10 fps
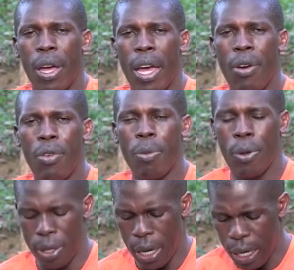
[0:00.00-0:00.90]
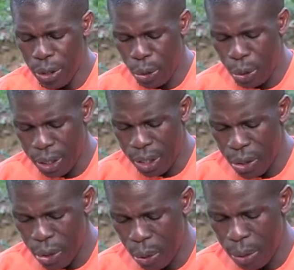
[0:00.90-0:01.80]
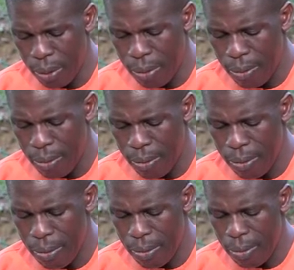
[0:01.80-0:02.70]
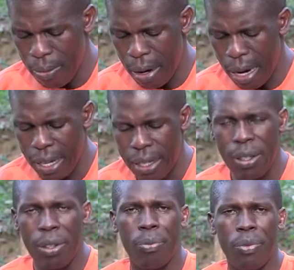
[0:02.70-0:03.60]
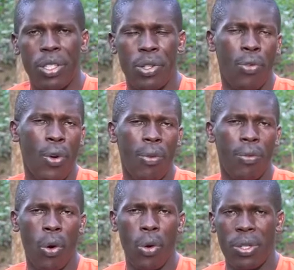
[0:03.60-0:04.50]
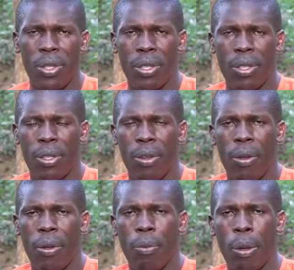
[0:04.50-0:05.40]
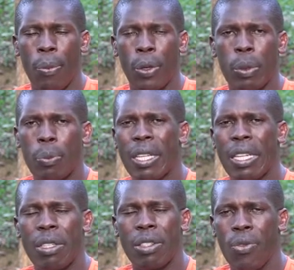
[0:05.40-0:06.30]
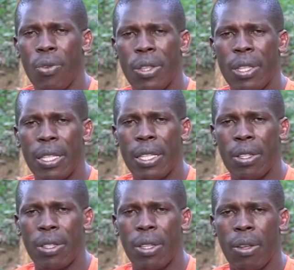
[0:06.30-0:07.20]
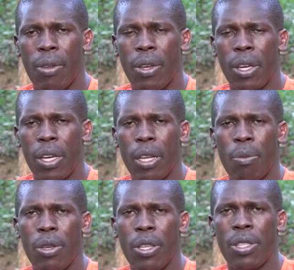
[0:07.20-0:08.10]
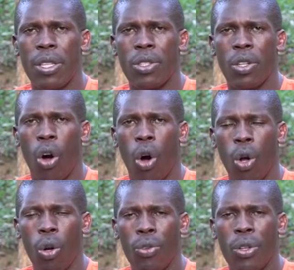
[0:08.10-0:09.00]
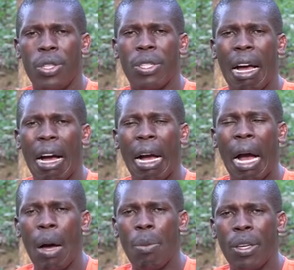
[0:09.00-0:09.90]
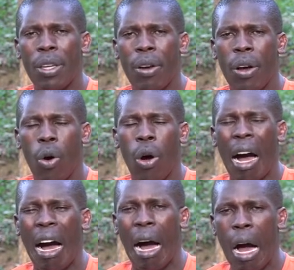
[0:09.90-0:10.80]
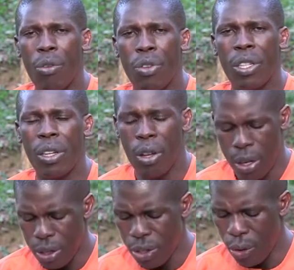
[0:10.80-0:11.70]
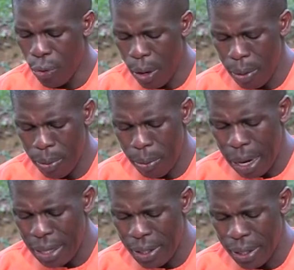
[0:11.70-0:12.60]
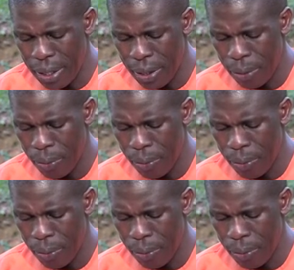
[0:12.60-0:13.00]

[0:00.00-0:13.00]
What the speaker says: Everybody has got his own mind, different voices, people speaking different things. It means that all of us are coming or are having a different mindset.